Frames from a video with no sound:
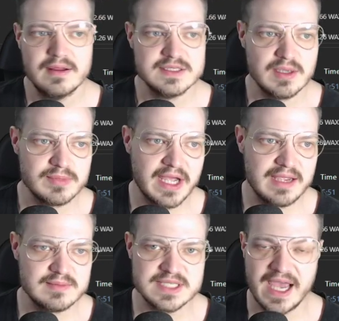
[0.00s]

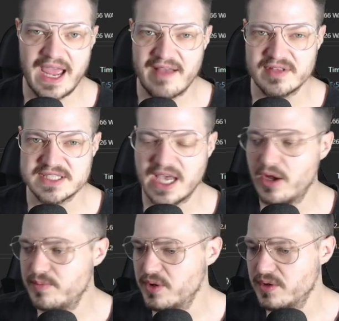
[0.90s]
Sometimes I have the
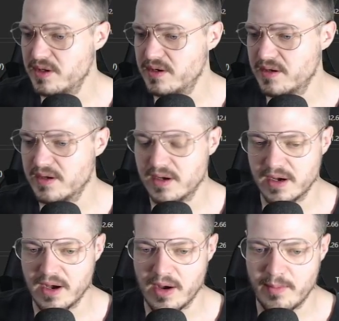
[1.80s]
sound muted.
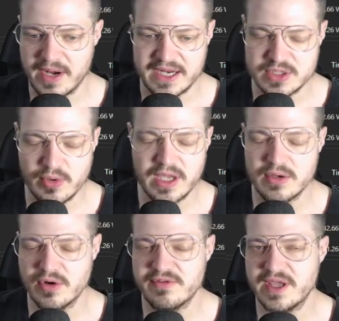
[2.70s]
And I don't get
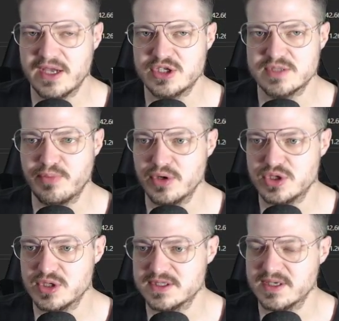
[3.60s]
notifications pushed.